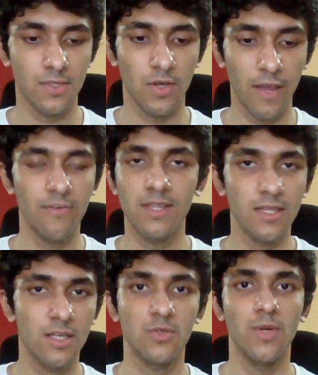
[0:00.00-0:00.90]
So everything
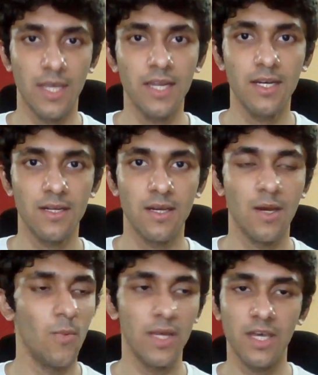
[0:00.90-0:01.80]
that you eat,
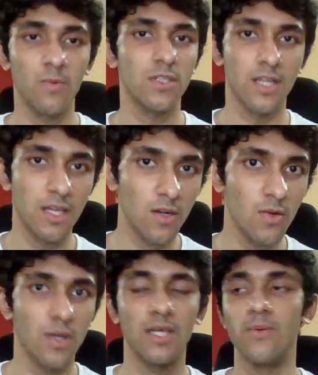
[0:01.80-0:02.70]
whether it was a little,
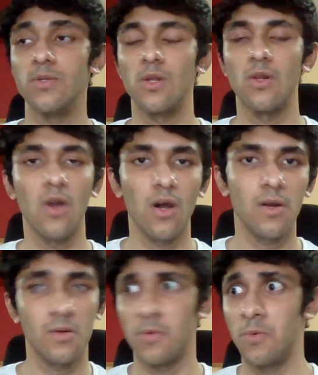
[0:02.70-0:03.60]
whether it was a lot,
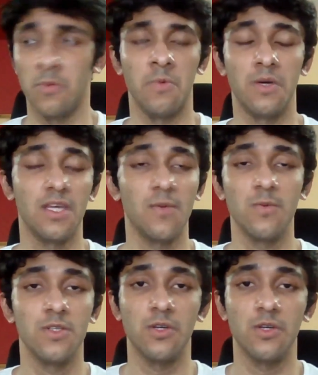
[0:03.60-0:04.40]
whether it was your